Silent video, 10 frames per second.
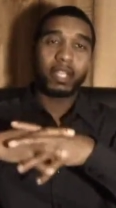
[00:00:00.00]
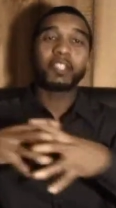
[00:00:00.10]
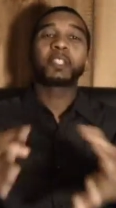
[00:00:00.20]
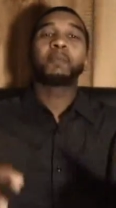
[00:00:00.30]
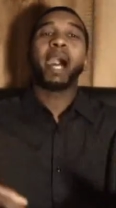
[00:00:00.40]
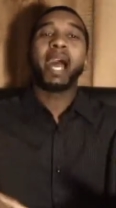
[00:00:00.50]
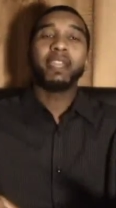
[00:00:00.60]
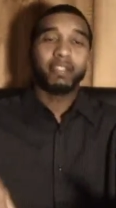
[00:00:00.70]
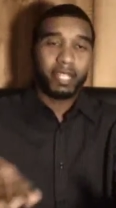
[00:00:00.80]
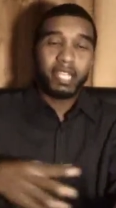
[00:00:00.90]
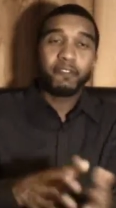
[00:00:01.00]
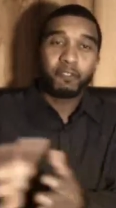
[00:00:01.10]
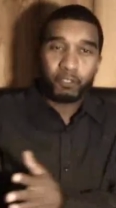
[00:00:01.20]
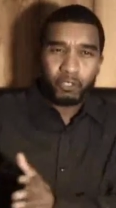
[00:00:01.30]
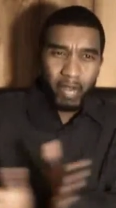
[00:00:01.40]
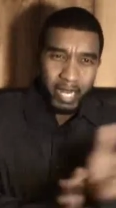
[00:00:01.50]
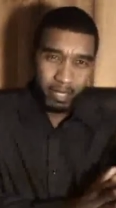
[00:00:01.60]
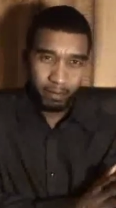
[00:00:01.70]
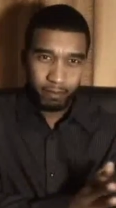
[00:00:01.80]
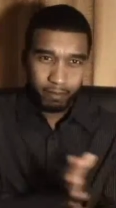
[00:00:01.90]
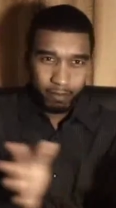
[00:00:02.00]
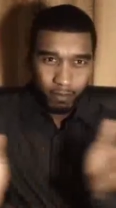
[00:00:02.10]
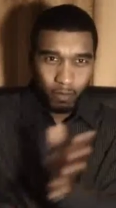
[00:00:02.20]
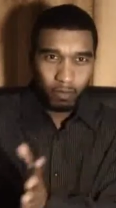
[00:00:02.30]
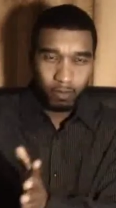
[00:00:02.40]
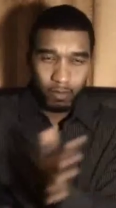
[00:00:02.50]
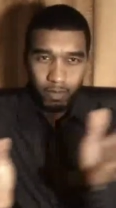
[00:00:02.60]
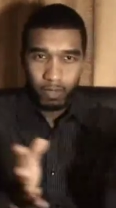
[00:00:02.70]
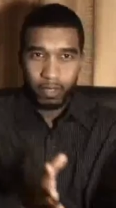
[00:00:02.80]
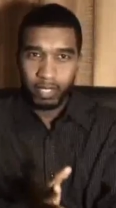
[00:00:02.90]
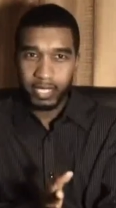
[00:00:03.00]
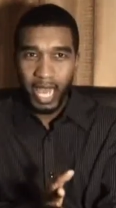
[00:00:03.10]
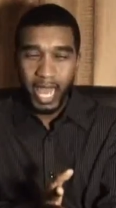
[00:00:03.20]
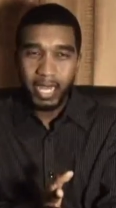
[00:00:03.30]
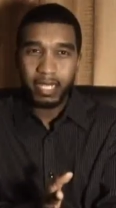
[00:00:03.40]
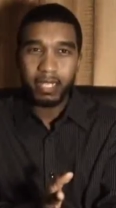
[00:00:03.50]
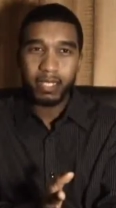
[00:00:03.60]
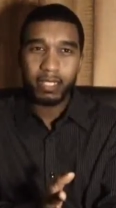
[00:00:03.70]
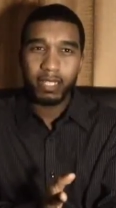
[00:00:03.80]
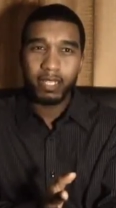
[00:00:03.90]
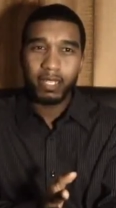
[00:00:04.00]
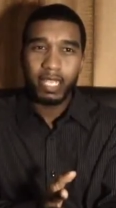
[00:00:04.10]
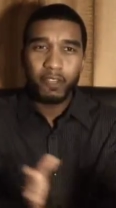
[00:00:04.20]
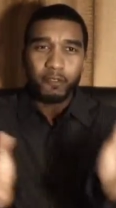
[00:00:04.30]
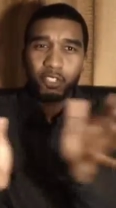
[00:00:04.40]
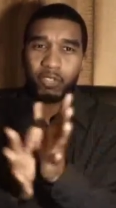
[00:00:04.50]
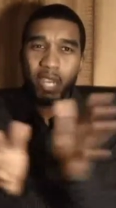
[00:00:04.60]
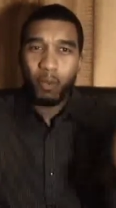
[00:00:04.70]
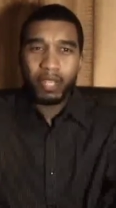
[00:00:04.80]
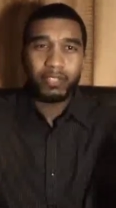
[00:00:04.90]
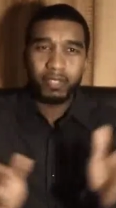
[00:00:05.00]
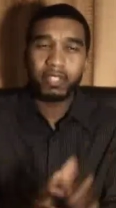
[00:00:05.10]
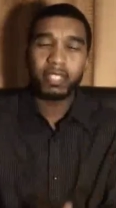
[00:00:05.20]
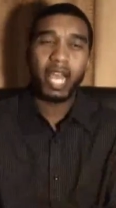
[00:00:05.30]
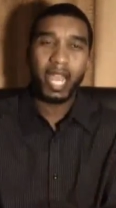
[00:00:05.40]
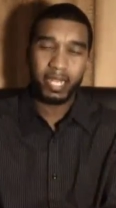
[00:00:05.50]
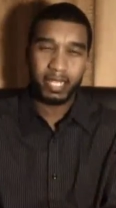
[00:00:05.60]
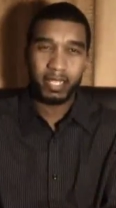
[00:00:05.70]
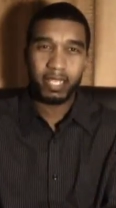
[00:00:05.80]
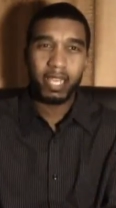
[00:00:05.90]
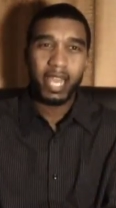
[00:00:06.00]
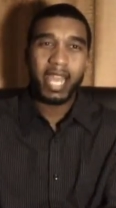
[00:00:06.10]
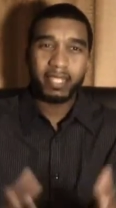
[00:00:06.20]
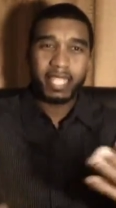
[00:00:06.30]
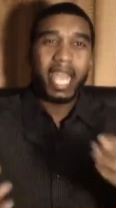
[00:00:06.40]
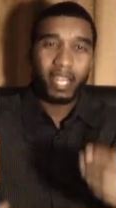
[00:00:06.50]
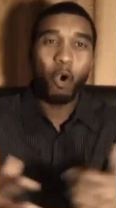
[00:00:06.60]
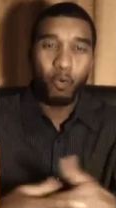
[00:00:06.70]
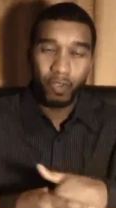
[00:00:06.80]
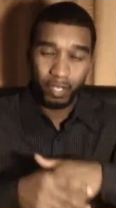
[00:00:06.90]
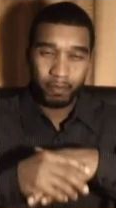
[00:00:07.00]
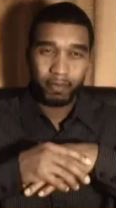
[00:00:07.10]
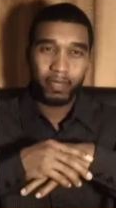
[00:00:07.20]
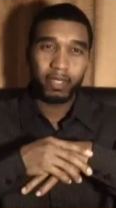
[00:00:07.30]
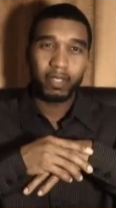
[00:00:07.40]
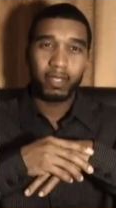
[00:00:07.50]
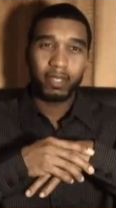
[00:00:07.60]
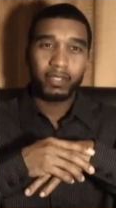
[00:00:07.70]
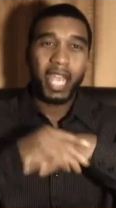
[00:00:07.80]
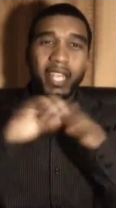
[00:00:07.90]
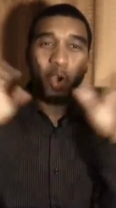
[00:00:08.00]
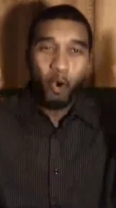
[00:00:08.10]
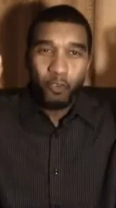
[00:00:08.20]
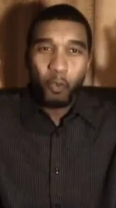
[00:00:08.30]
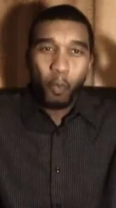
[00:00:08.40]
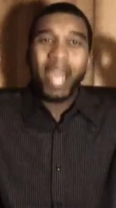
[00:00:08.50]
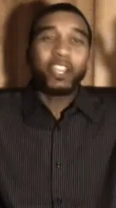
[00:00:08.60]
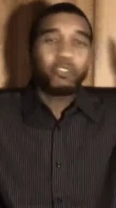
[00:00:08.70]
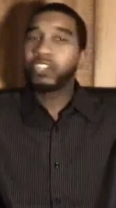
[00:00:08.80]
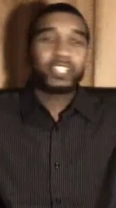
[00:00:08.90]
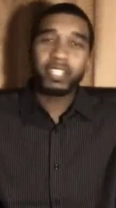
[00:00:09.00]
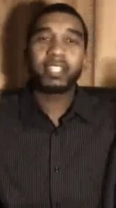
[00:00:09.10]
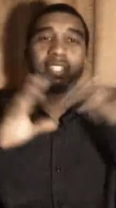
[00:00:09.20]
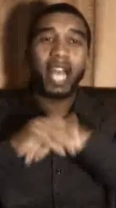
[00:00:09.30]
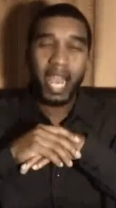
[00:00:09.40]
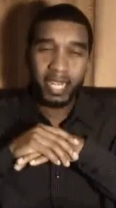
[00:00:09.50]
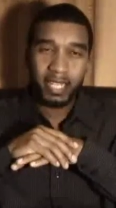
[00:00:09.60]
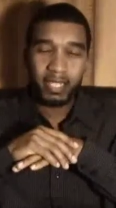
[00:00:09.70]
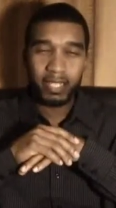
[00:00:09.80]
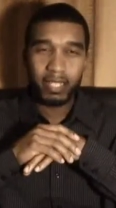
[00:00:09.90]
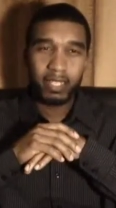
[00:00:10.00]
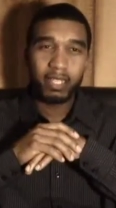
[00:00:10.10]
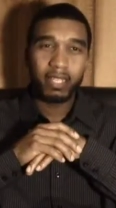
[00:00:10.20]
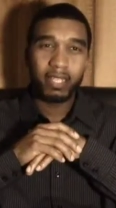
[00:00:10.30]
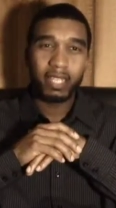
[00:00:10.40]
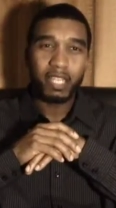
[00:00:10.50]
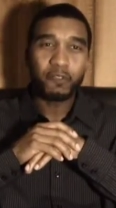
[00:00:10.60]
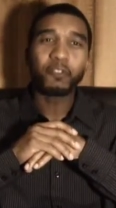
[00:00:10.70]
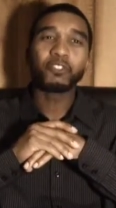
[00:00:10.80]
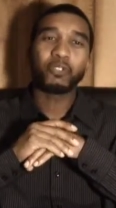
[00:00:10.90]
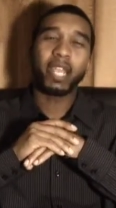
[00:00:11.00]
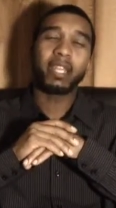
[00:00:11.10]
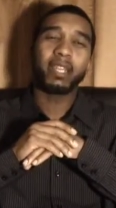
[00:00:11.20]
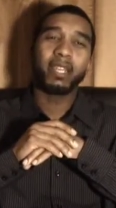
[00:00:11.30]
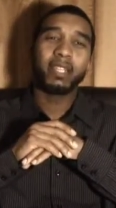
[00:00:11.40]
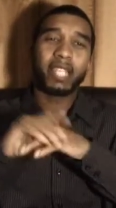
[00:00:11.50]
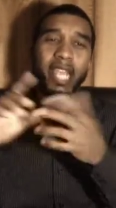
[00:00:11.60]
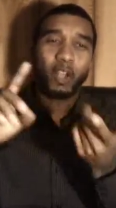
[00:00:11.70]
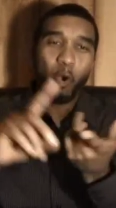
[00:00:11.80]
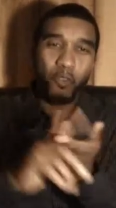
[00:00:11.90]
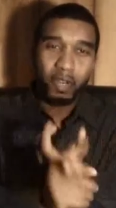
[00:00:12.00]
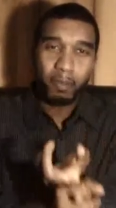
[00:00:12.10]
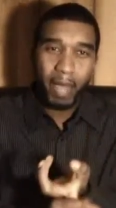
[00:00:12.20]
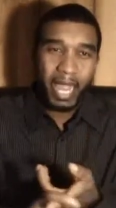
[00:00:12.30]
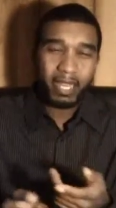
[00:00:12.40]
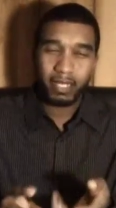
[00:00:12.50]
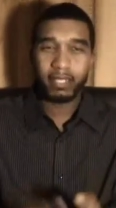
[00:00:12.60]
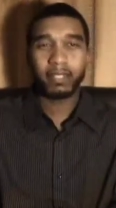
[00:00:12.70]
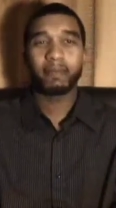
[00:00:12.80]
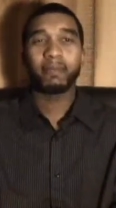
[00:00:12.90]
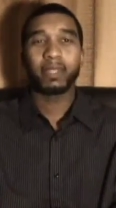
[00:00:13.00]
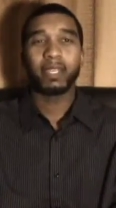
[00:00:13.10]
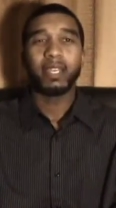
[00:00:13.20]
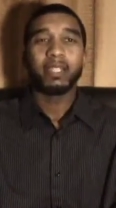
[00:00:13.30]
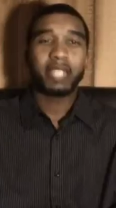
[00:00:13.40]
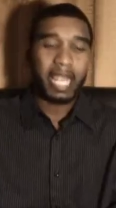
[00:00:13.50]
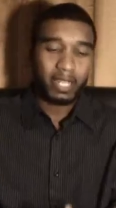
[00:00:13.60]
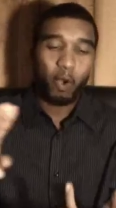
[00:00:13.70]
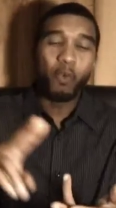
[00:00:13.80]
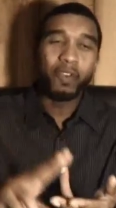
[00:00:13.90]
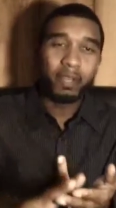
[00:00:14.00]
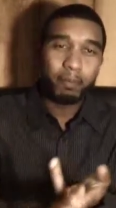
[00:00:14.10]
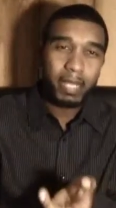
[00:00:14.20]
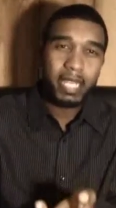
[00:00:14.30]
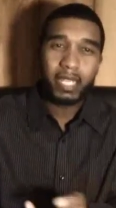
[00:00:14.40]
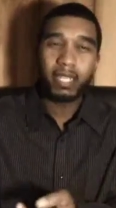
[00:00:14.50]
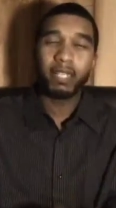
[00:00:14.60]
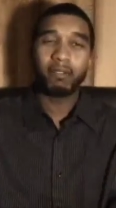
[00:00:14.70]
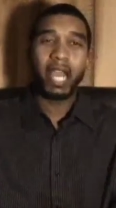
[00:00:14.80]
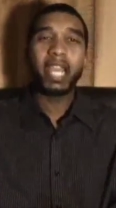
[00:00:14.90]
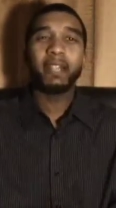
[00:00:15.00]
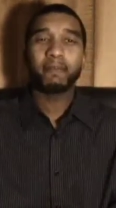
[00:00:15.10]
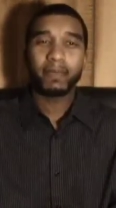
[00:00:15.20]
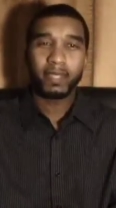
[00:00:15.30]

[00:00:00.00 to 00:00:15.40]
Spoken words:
conspire to infiltrate societies, infiltrate Western societies and take over white Christian societies, infiltrate, take over the banks, take over the media, right?